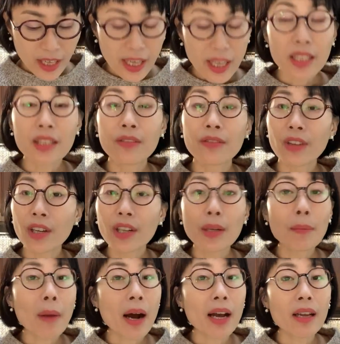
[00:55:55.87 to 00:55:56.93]
it's very
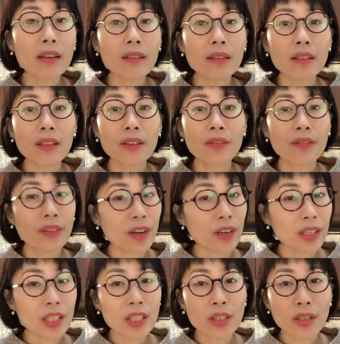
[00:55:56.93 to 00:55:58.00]
mild,
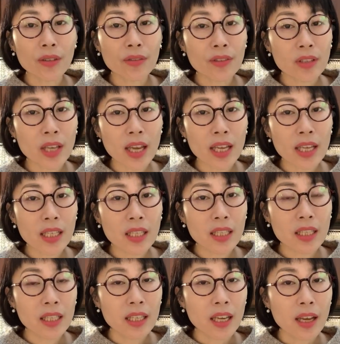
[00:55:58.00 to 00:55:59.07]
very soft
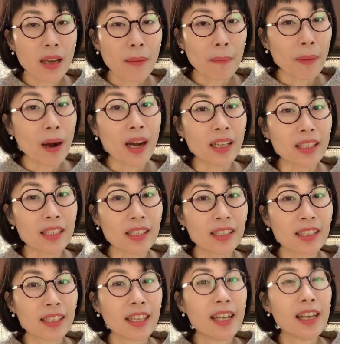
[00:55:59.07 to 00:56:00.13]
taste, but
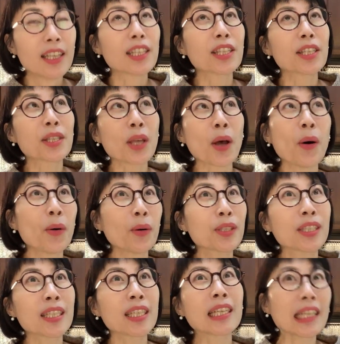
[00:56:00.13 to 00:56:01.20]
so
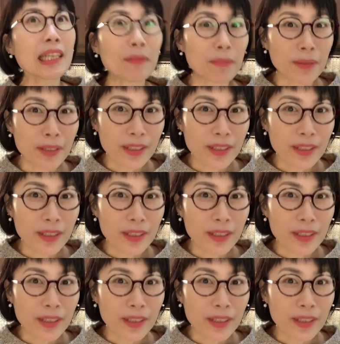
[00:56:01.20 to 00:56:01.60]
deep.